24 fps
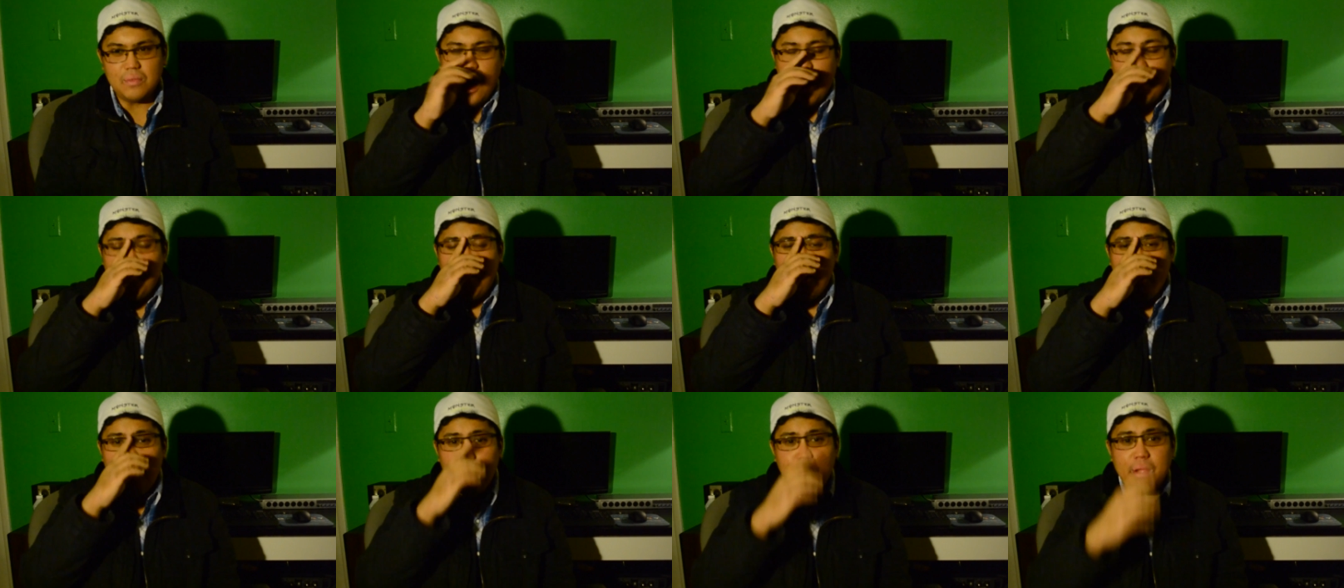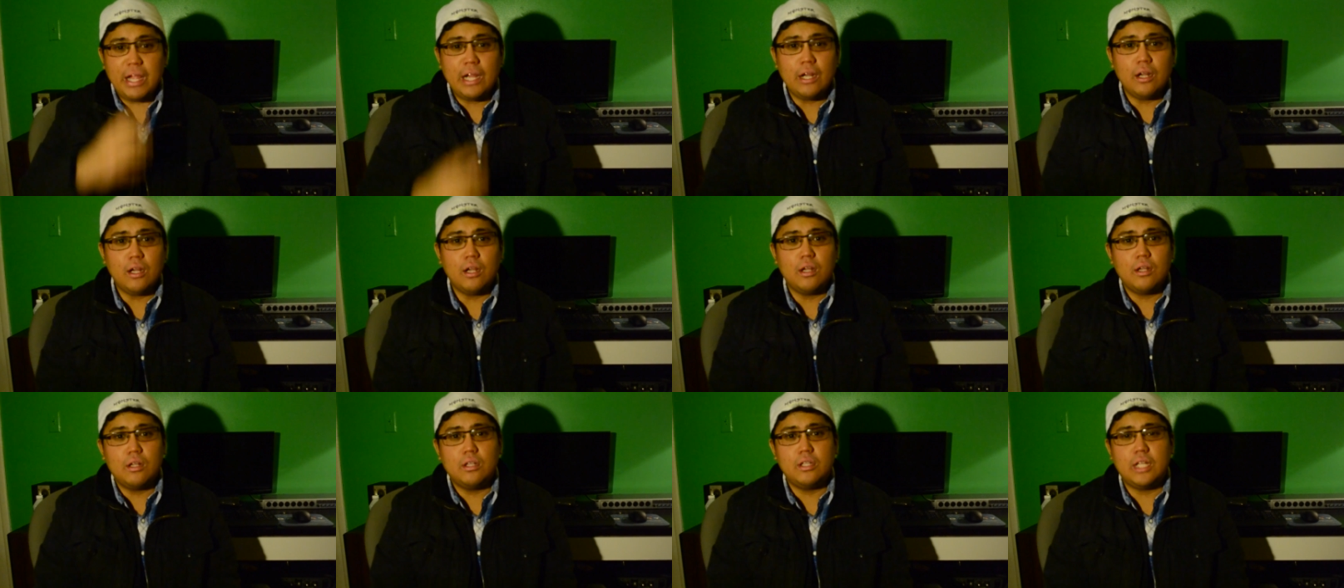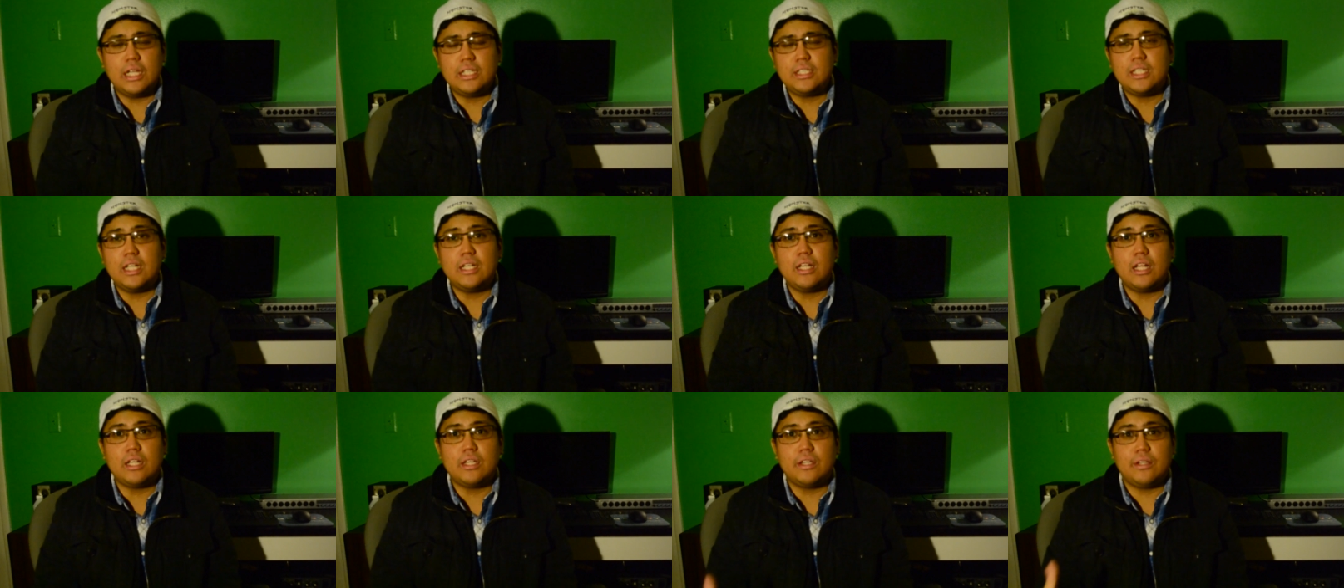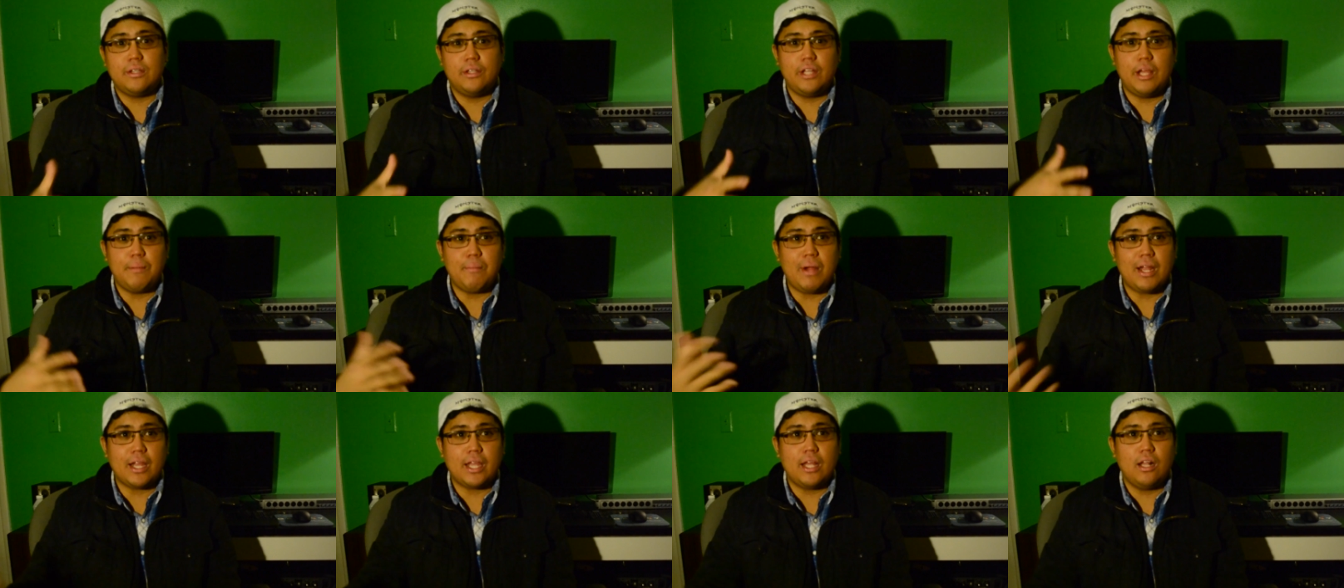I'm hoping, they said that they
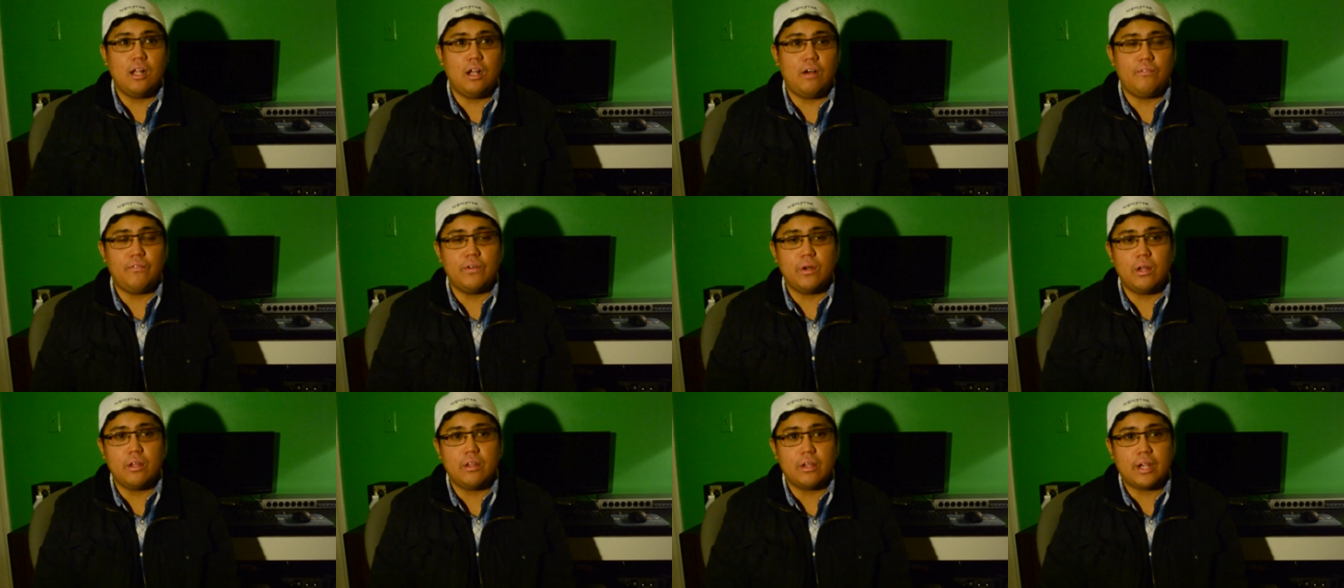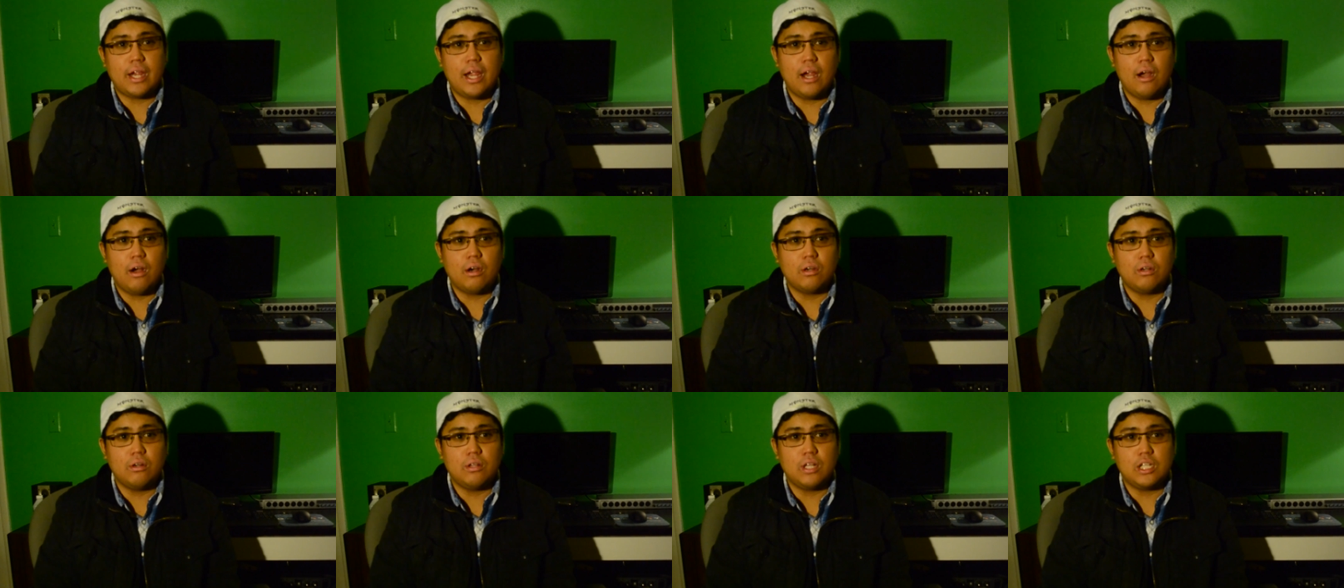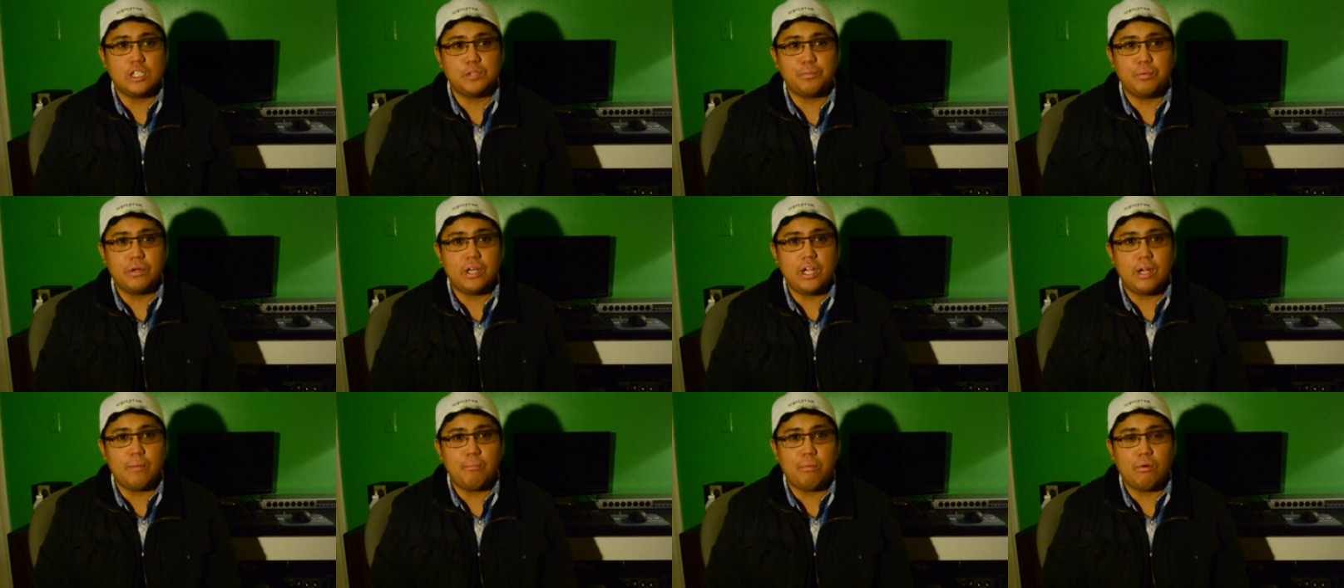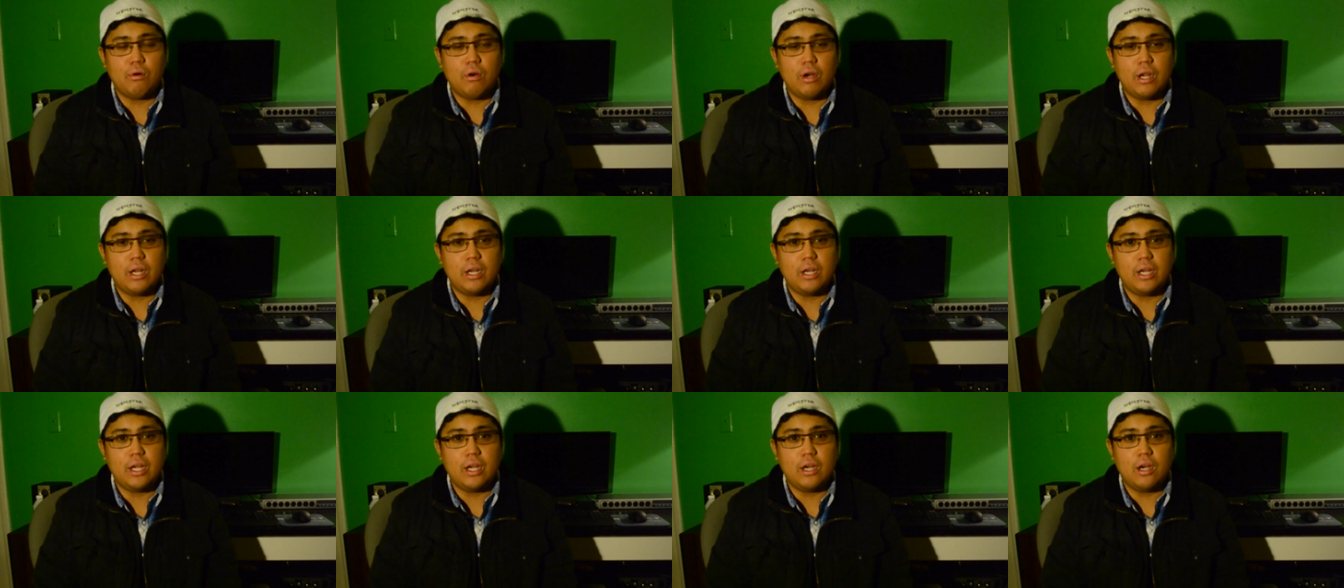might kill off another character that's pretty
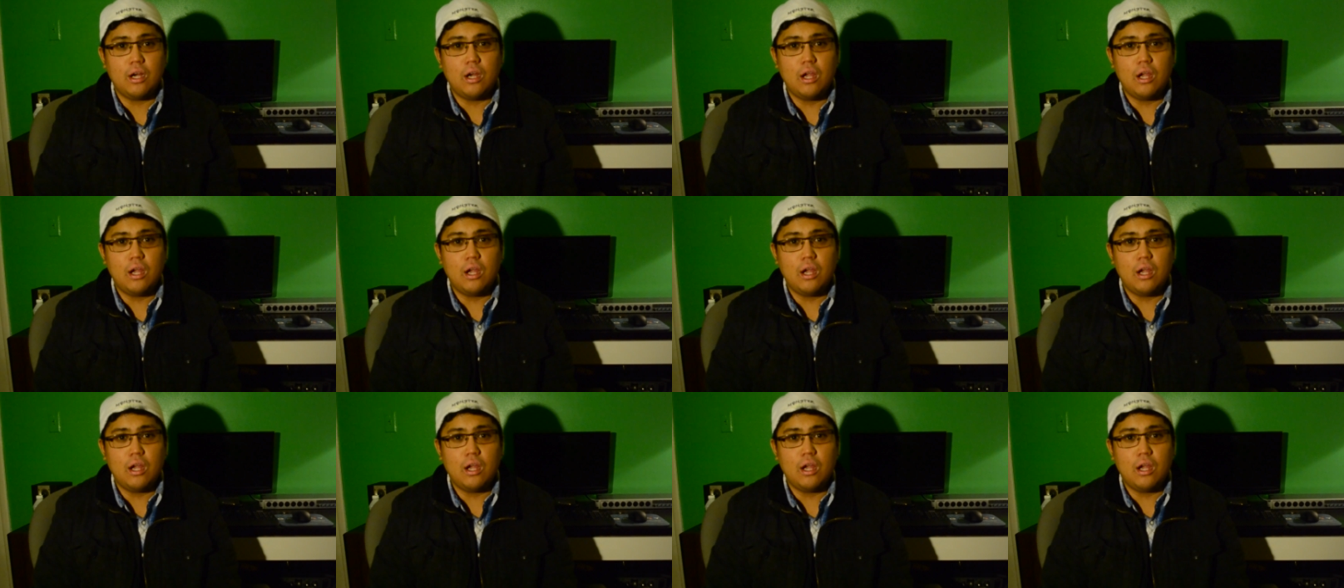important here.